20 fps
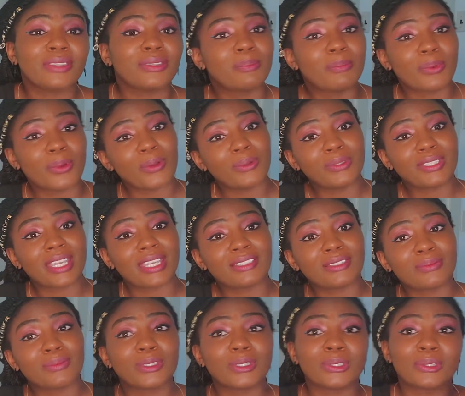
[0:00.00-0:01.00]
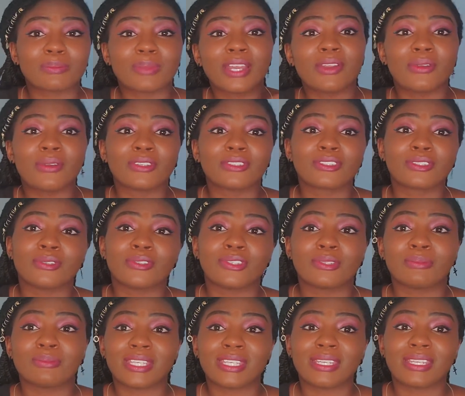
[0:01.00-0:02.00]
The protest will look better on
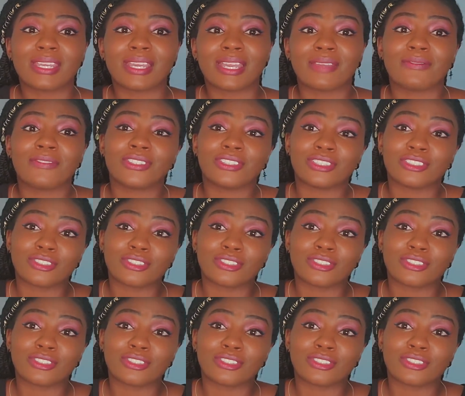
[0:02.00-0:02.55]
social media if it's